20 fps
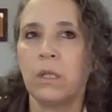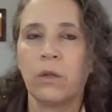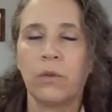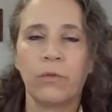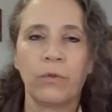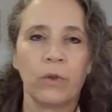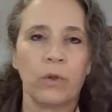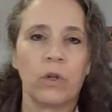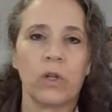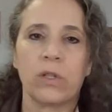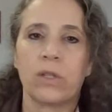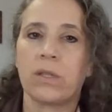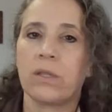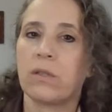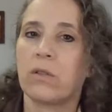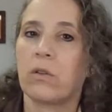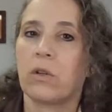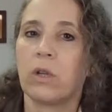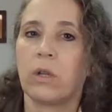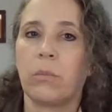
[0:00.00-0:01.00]

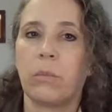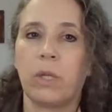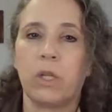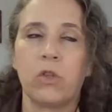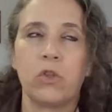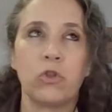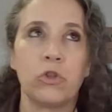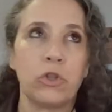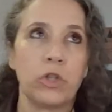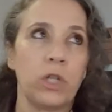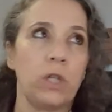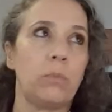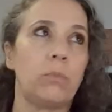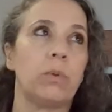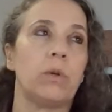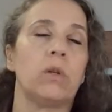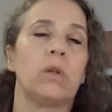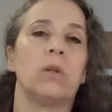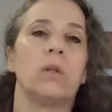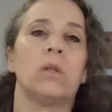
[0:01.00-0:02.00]
Fluorescents are going to be
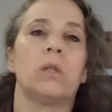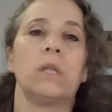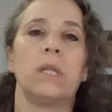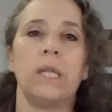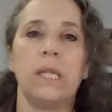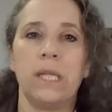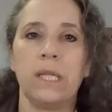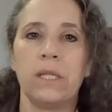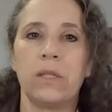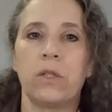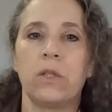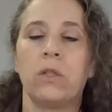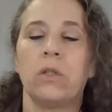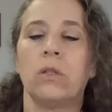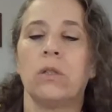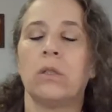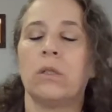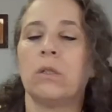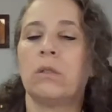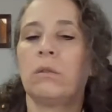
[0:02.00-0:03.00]
cheaper,
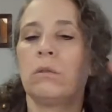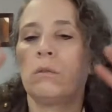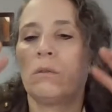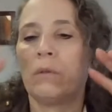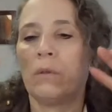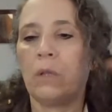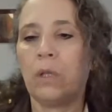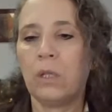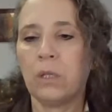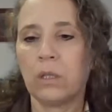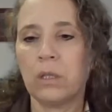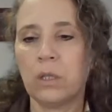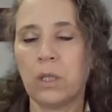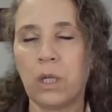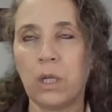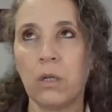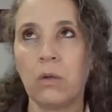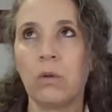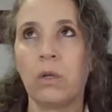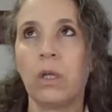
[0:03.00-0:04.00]
easier in the
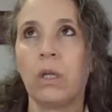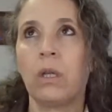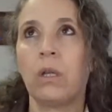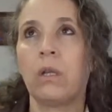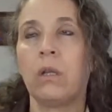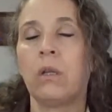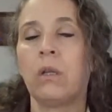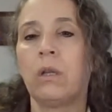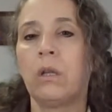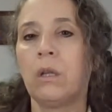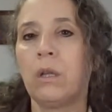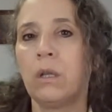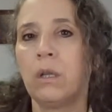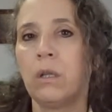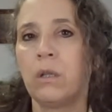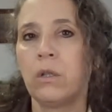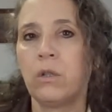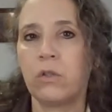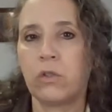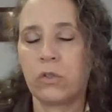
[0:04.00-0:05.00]
long run
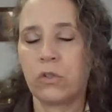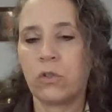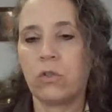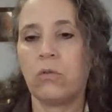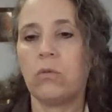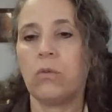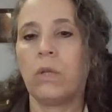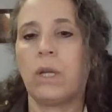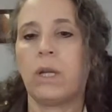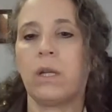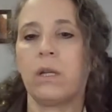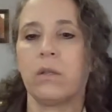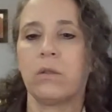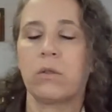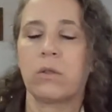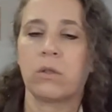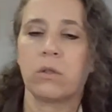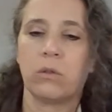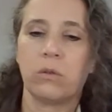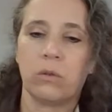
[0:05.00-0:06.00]
to just do that.
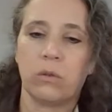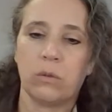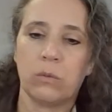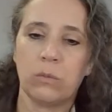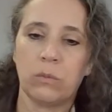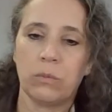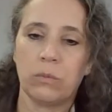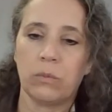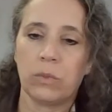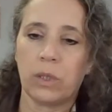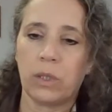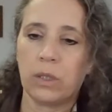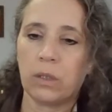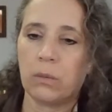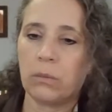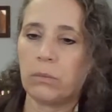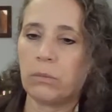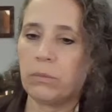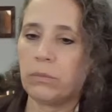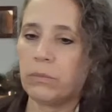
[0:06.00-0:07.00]
And so
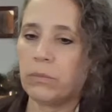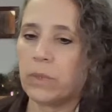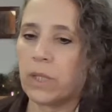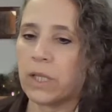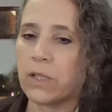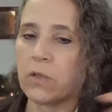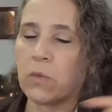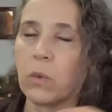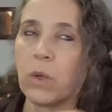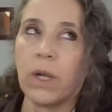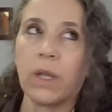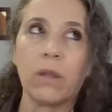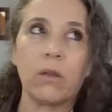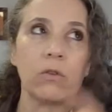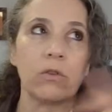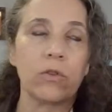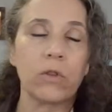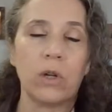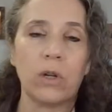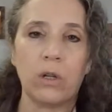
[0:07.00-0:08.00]
that's why
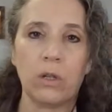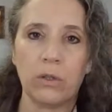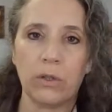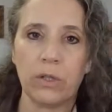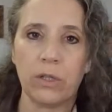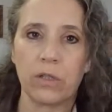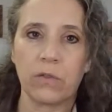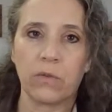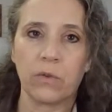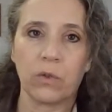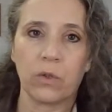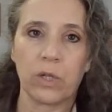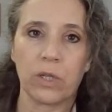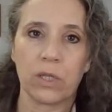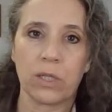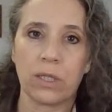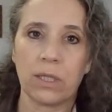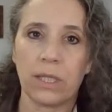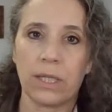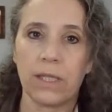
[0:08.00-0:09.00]
there's all these
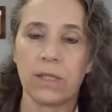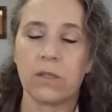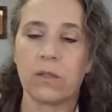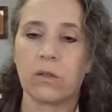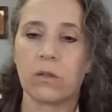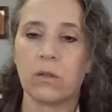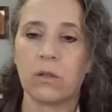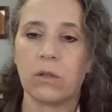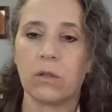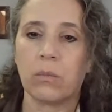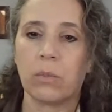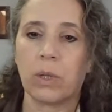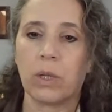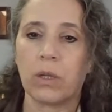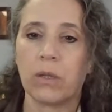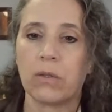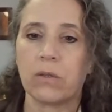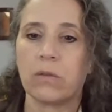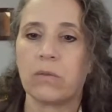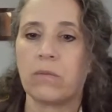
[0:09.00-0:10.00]
fluorescent lights in here
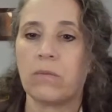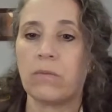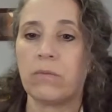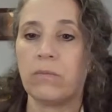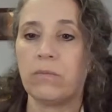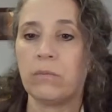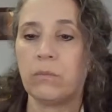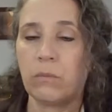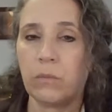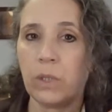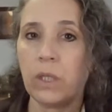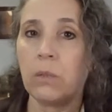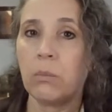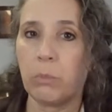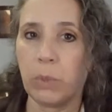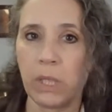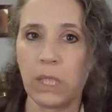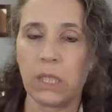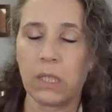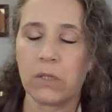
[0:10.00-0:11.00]
because of
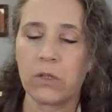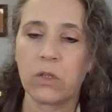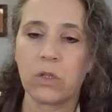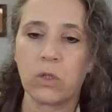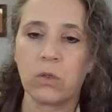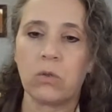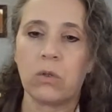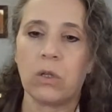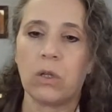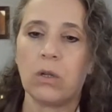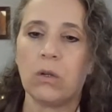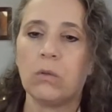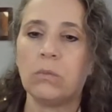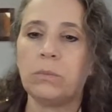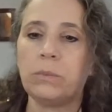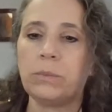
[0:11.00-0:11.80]
it being a studio.